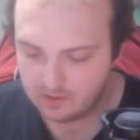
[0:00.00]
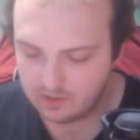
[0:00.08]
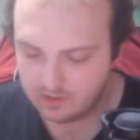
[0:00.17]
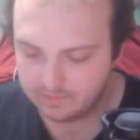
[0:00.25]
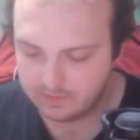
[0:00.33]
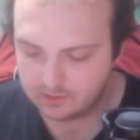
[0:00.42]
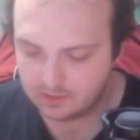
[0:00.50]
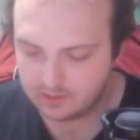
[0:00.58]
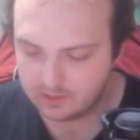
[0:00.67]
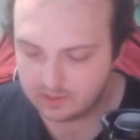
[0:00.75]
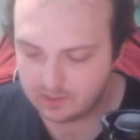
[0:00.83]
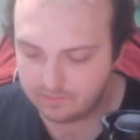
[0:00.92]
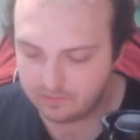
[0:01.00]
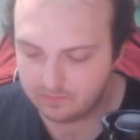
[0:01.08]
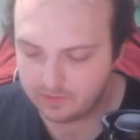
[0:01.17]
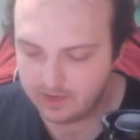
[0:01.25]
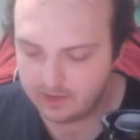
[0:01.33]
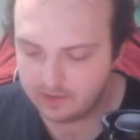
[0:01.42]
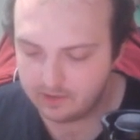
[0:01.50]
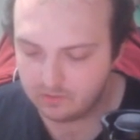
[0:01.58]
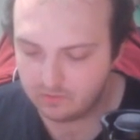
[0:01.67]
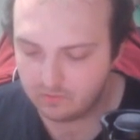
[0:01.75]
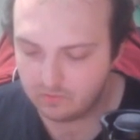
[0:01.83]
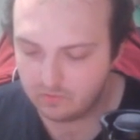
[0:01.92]
If this card is sent from your hand
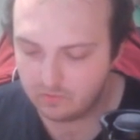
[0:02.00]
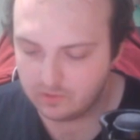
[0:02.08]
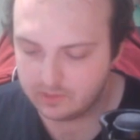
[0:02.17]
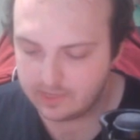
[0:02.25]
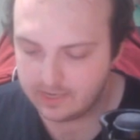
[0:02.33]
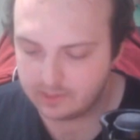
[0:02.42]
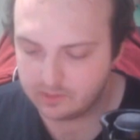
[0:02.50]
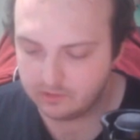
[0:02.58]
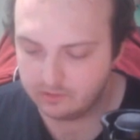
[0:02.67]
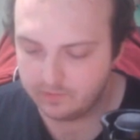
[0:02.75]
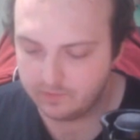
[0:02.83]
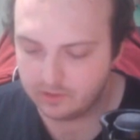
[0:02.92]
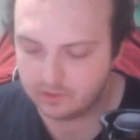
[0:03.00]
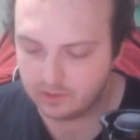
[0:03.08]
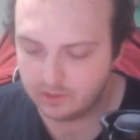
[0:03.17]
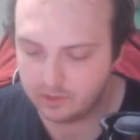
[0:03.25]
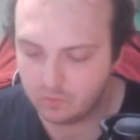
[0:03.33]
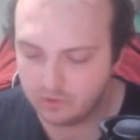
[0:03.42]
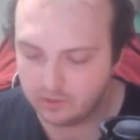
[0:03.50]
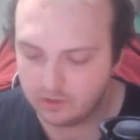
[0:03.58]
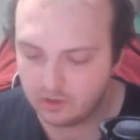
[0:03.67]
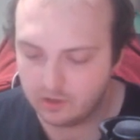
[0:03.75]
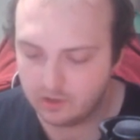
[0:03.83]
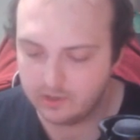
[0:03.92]
or deck to the graveyard, target one
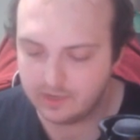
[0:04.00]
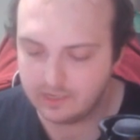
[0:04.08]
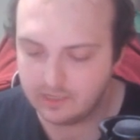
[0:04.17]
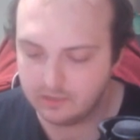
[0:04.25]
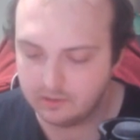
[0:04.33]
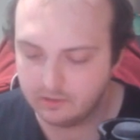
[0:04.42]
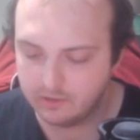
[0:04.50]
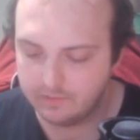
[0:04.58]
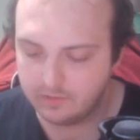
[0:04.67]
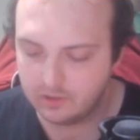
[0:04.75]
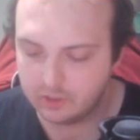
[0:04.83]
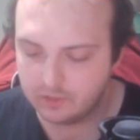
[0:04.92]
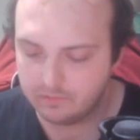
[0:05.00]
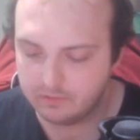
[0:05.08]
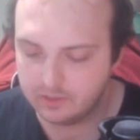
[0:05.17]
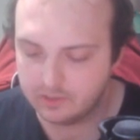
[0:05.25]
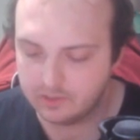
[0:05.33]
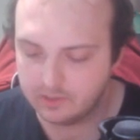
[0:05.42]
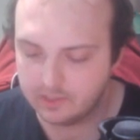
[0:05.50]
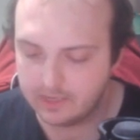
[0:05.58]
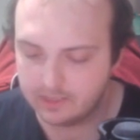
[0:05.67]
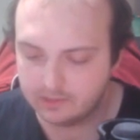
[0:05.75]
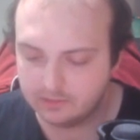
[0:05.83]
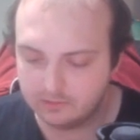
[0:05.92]
card in either graveyard, shuffle it into the
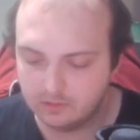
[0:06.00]
deck.